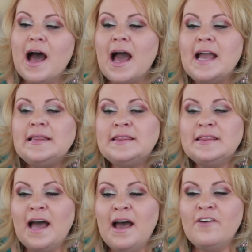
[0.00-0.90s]
I
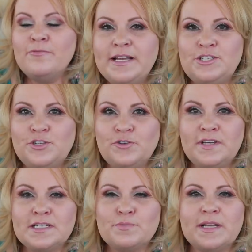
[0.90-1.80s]
love
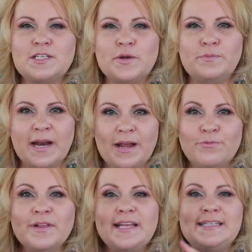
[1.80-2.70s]
Juvia's Place one, but I
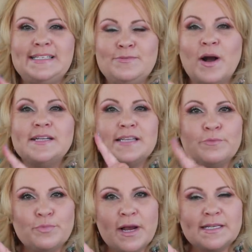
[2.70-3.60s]
really was
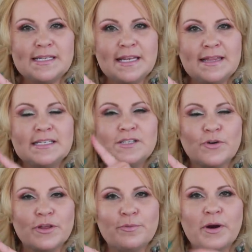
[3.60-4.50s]
impressed at this
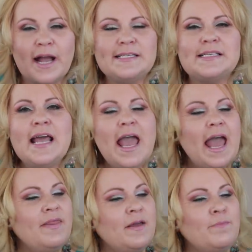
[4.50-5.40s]
for the price.
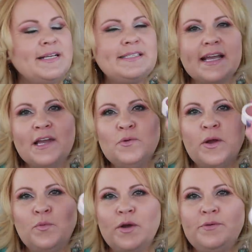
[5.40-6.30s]
And then my second
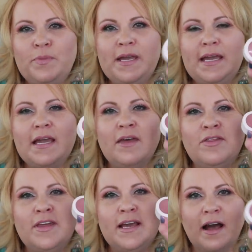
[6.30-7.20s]
one would be
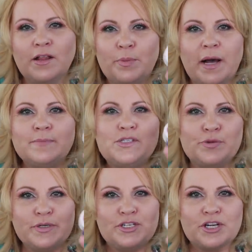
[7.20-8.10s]
the ColourPop
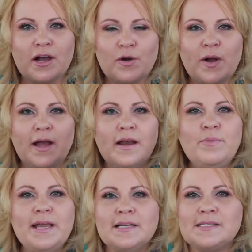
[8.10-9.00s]
Super Shock one
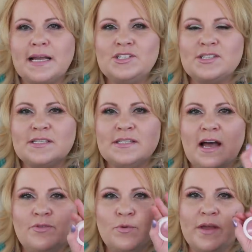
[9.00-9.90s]
because I just
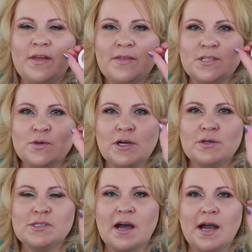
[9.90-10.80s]
love the way that this one
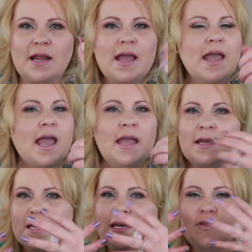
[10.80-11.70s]
goes on. And
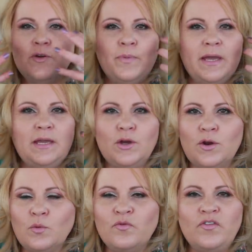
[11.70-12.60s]
it can either be, you
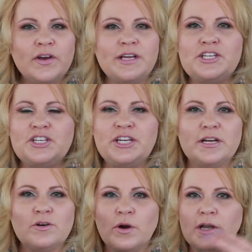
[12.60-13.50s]
know, very
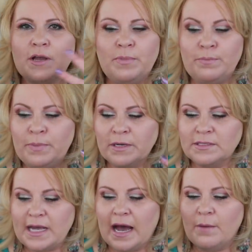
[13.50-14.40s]
sheer or it can be
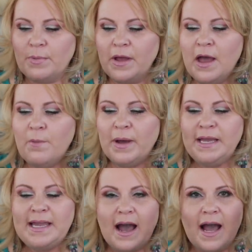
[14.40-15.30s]
built up.
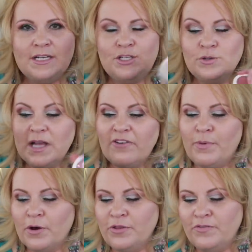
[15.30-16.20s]
But yeah, I do love
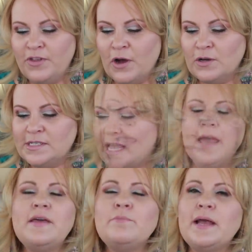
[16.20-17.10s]
both of those.
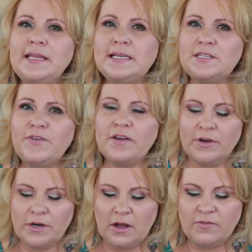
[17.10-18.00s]
And then my least
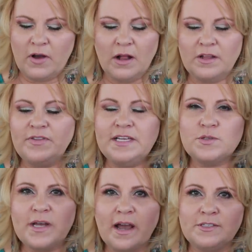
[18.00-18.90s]
favorite of all of
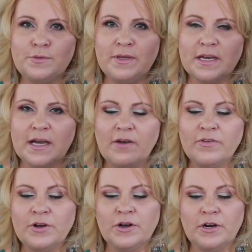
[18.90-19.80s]
these would have to be the
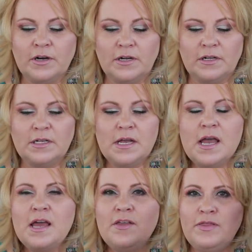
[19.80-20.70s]
CoverGirl
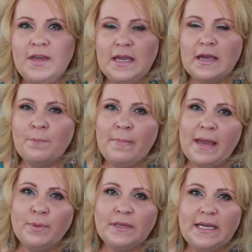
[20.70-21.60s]
the
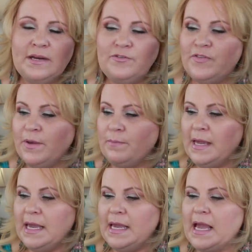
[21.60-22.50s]
Maybelline Fit
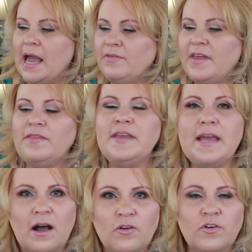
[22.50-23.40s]
Me, and then the
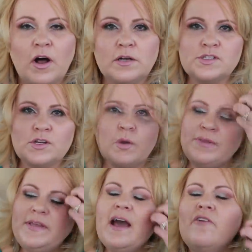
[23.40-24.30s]
e.l.f. also.
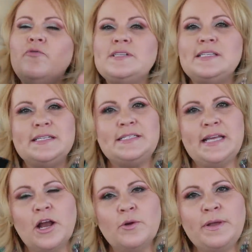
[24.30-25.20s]
But the e.l.f. wasn't a
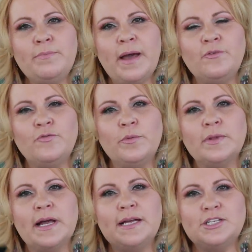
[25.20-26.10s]
terribly bad
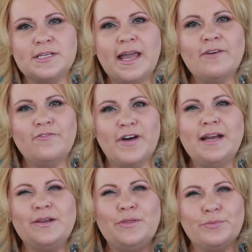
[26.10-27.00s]
formula. I just can't
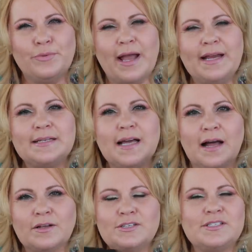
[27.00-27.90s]
find the right
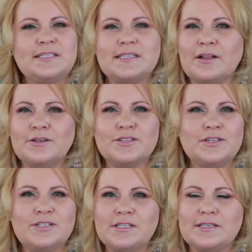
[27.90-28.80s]
colors. These colors
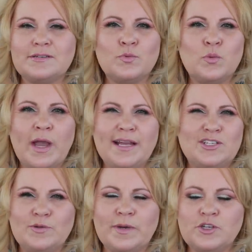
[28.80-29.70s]
are just way
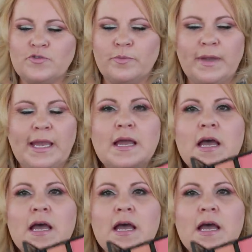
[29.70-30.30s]
too much for me.